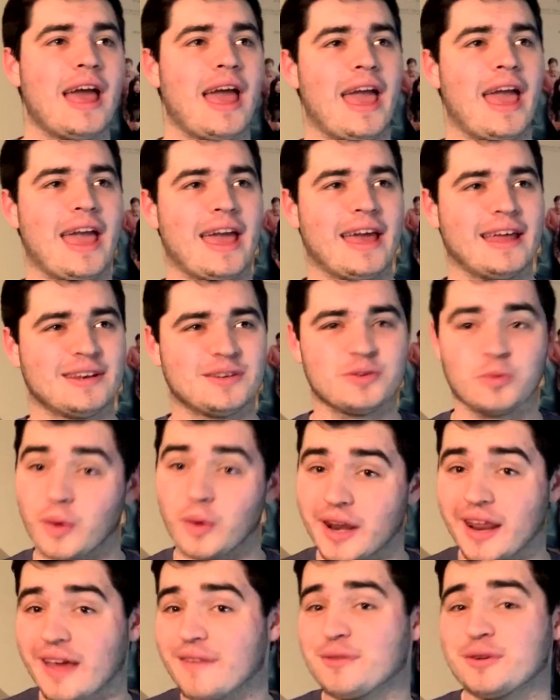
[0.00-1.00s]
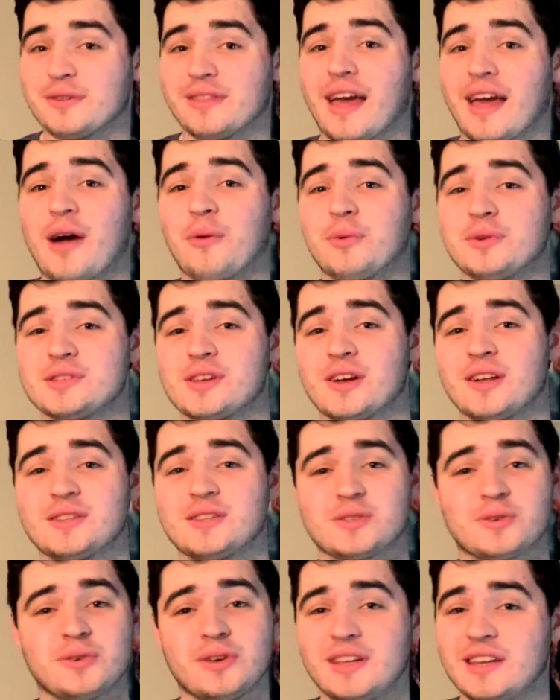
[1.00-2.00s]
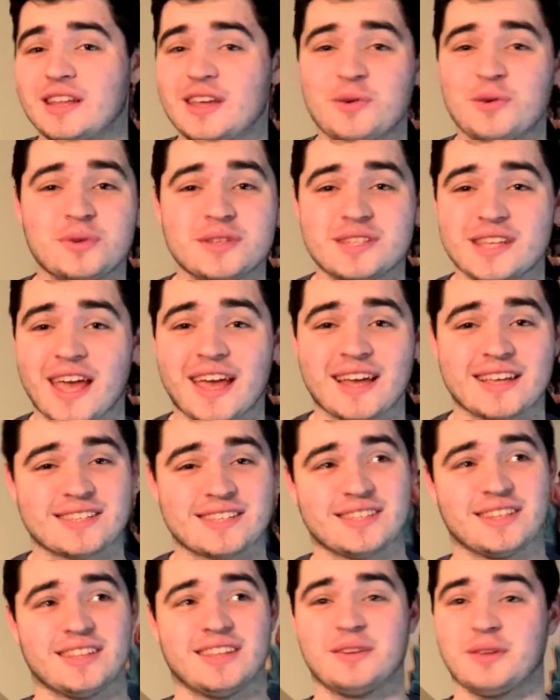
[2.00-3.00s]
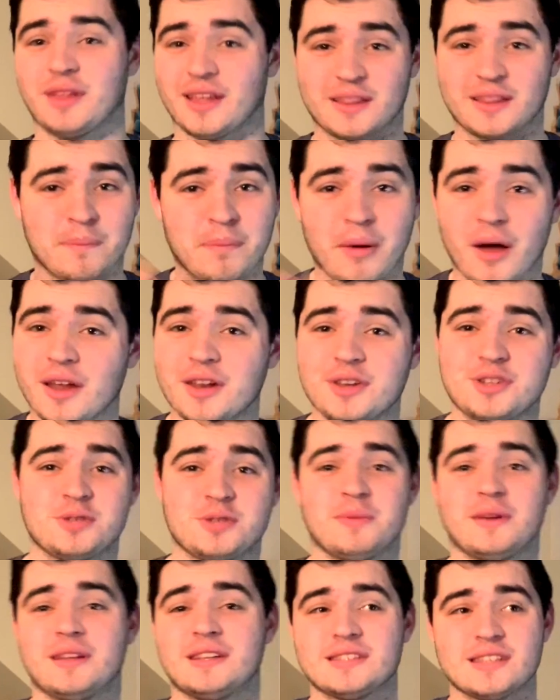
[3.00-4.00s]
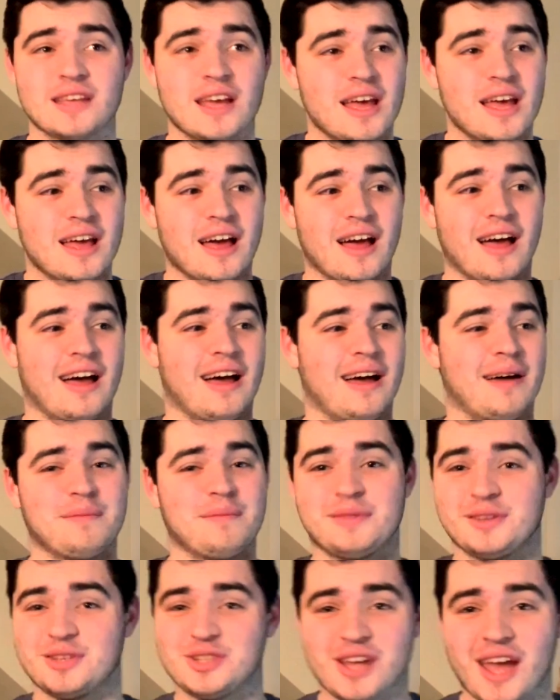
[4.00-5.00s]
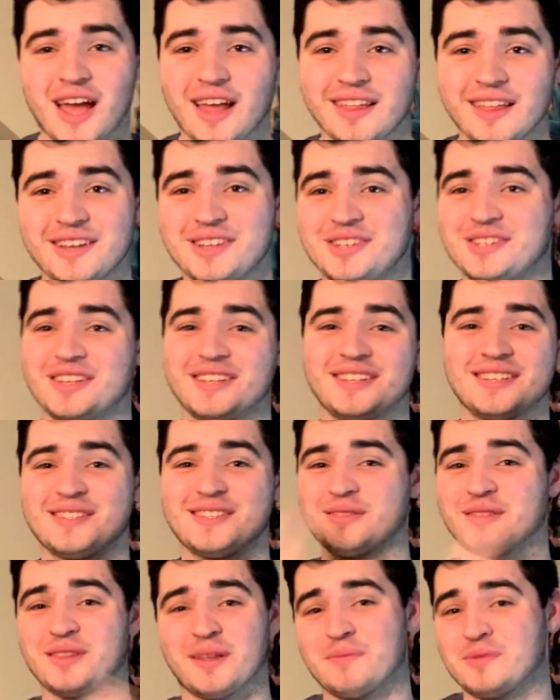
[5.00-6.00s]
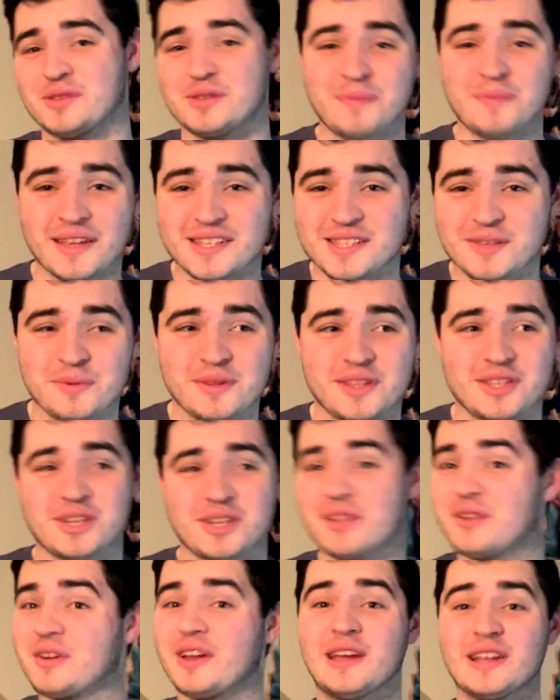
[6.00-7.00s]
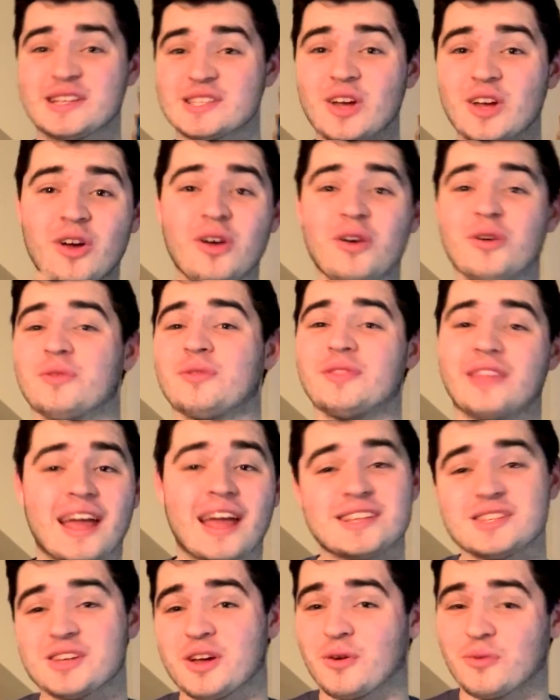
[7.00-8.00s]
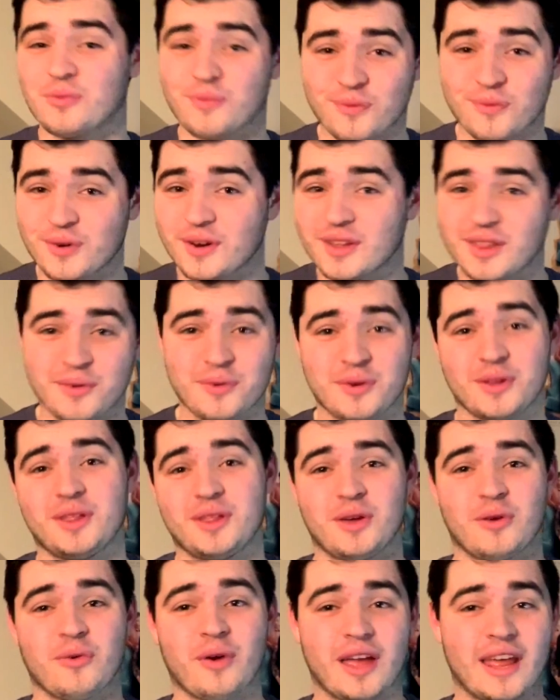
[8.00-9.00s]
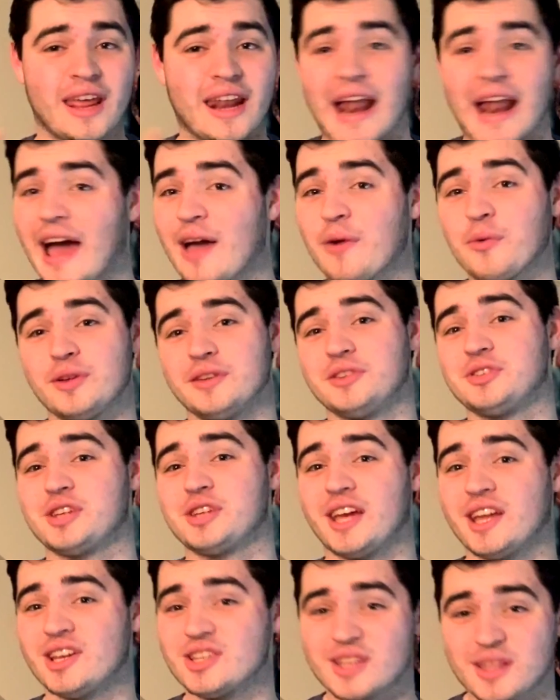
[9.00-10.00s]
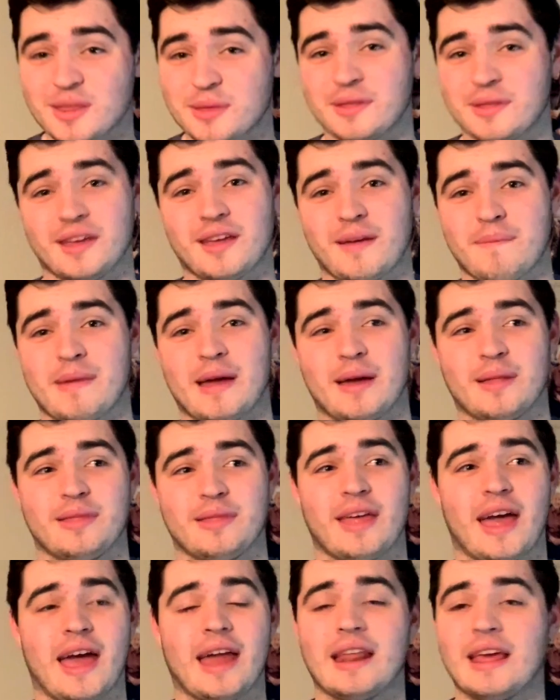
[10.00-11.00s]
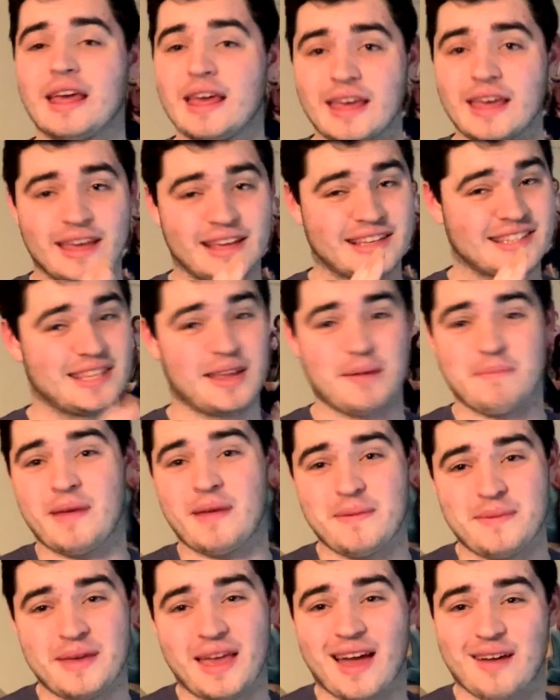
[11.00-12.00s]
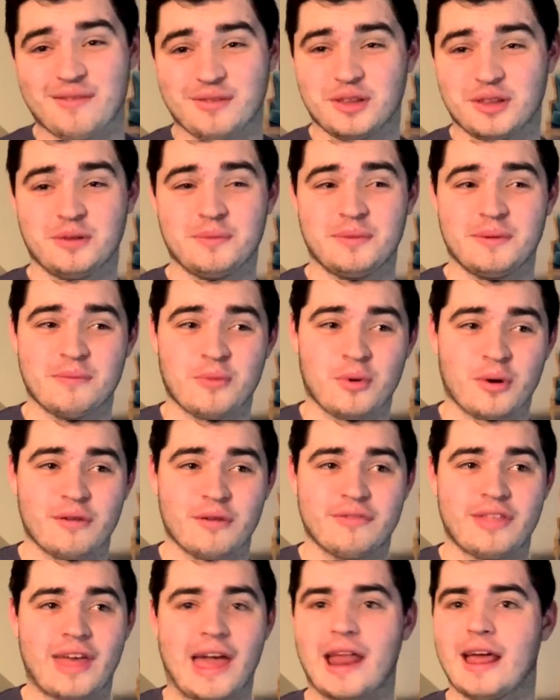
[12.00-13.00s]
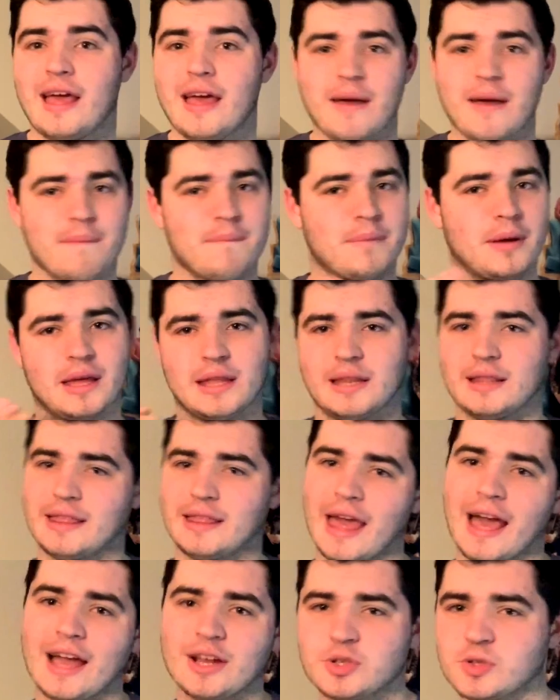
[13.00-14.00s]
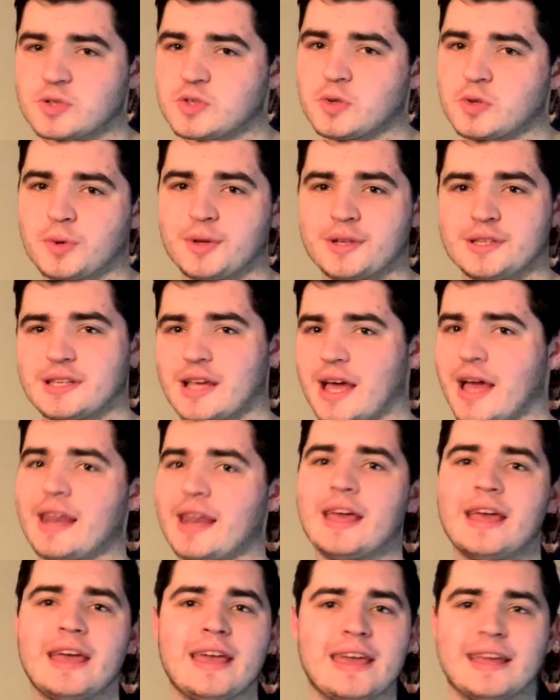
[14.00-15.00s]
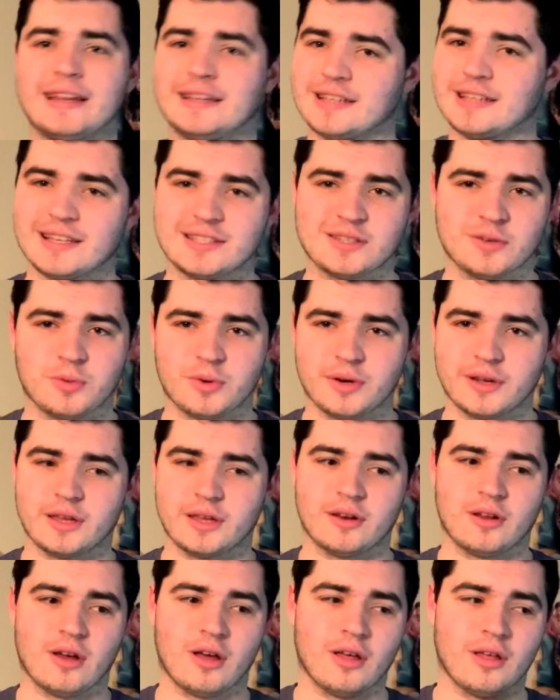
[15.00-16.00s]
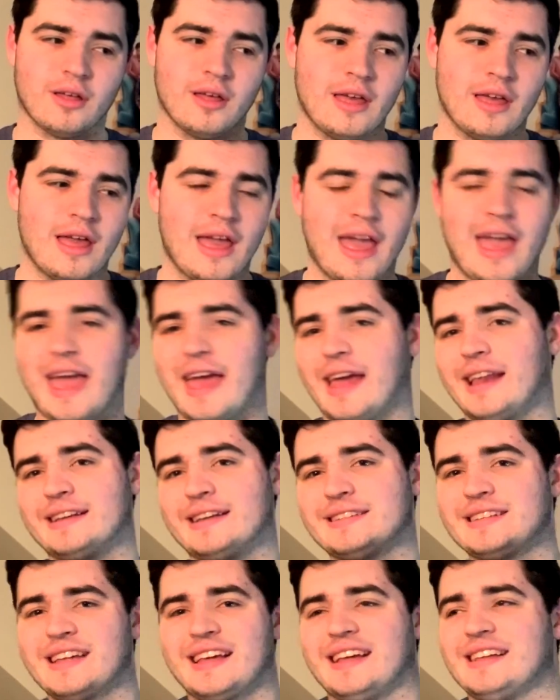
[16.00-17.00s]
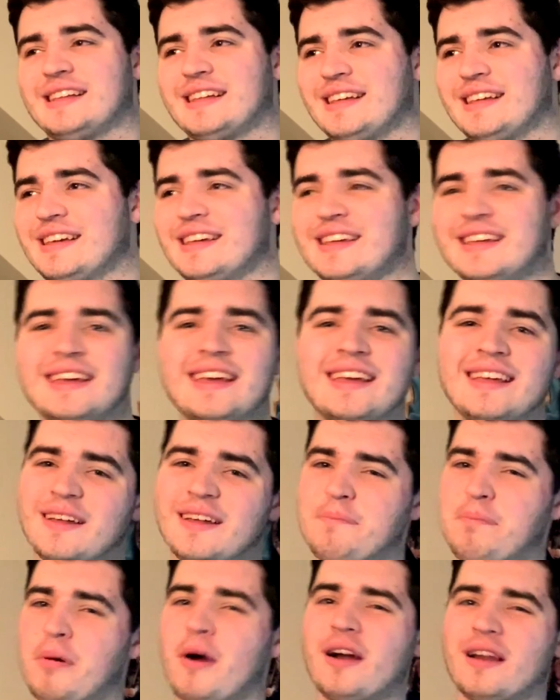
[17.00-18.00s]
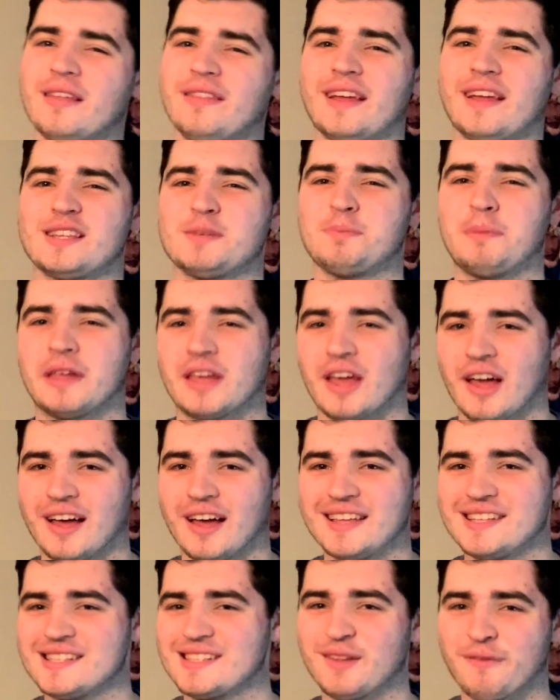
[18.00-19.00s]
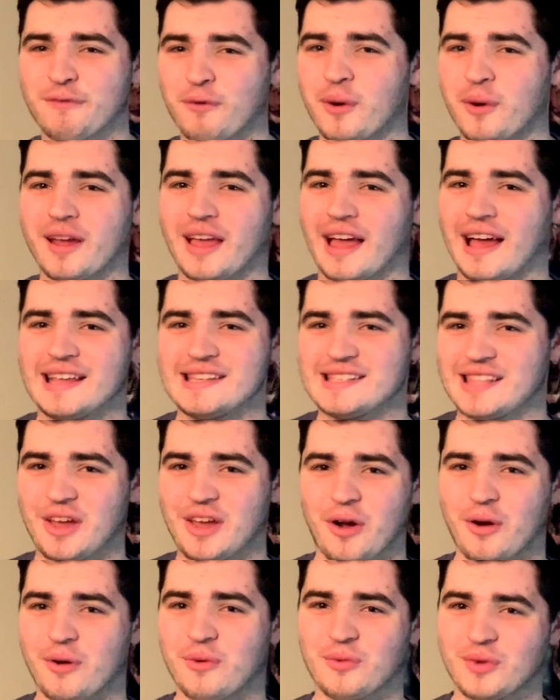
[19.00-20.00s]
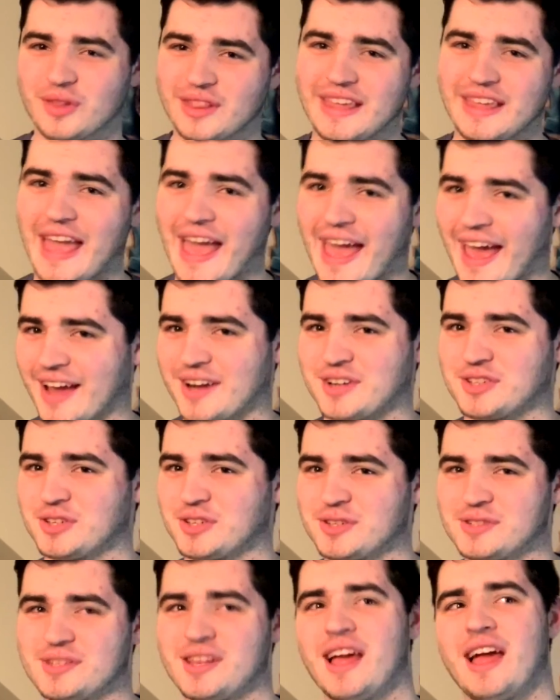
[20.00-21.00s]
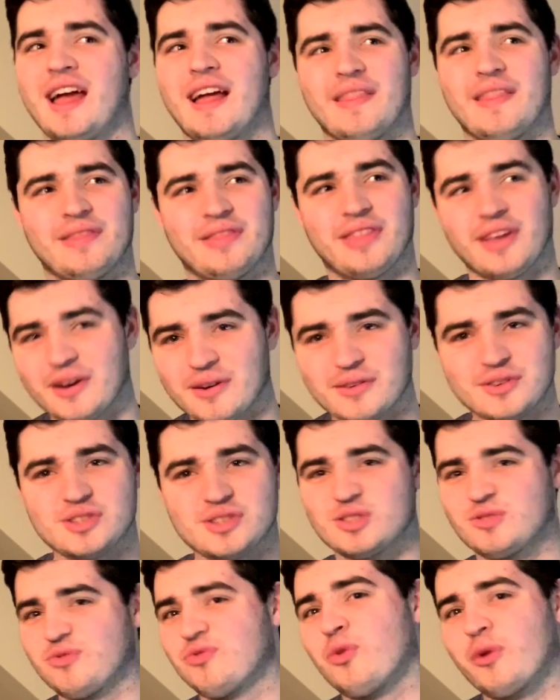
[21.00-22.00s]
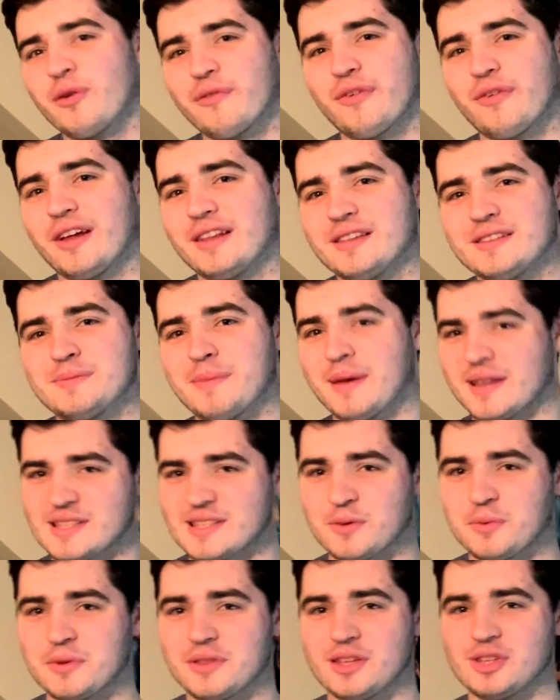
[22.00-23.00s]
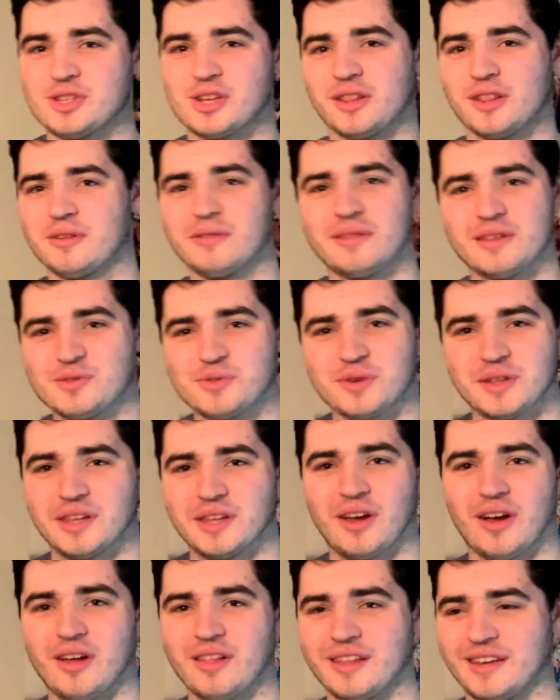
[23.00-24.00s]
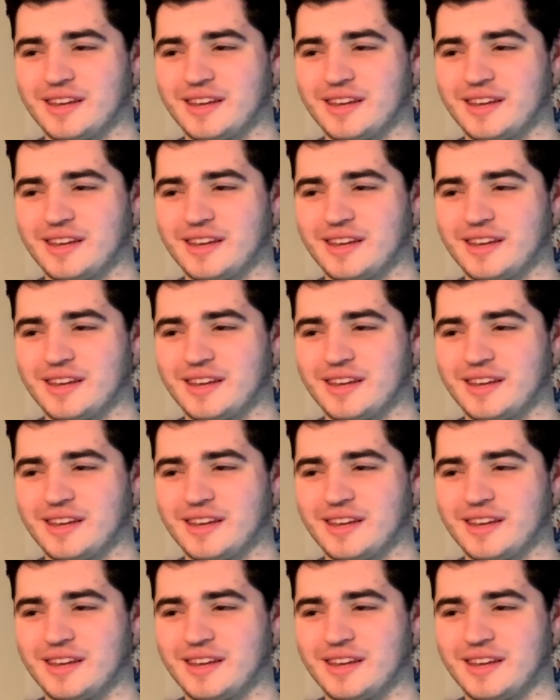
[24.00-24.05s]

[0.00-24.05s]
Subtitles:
And whenever that was on screen, it was excellent. Like the punishments, the challenges, them just messing with each other. That's all really, really great. And I wouldn't change a thing about that, except maybe have a little bit more of that. But the actual story side, it doesn't work at all. And a part of that's because the four guys, they aren't really actors. They're just four friends messing with each other. That's really all it